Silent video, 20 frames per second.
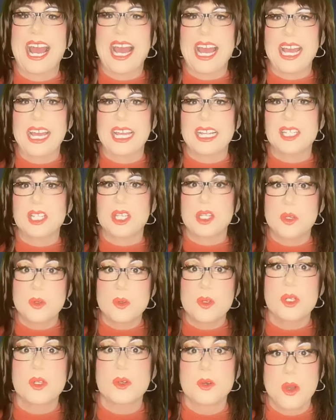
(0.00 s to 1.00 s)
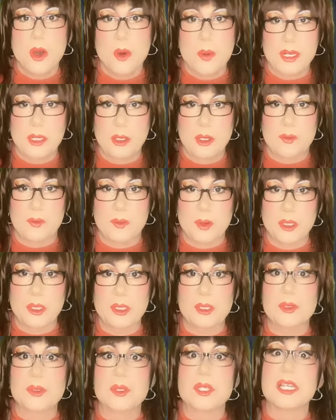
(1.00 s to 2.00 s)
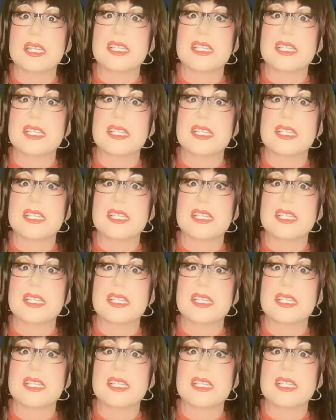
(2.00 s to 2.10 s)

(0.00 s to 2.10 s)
and you two go and look for clues?